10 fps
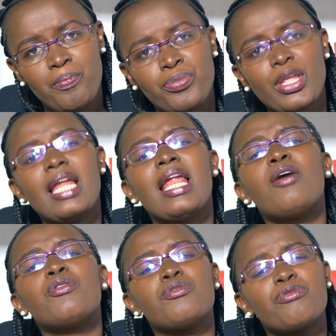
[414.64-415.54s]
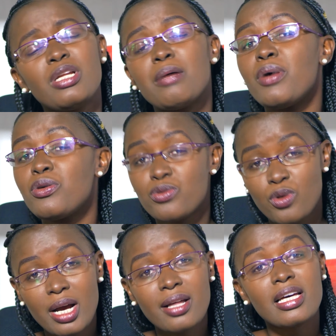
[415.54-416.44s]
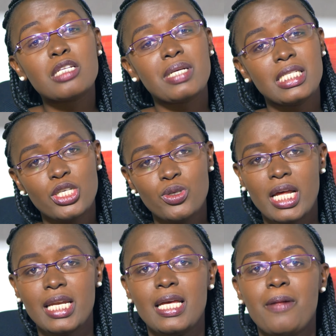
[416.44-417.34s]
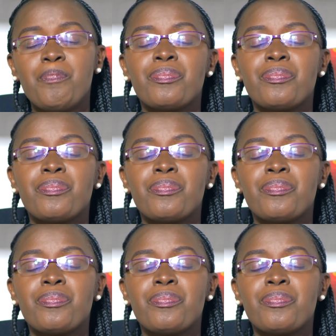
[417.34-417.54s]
and how you feel about work that particular day?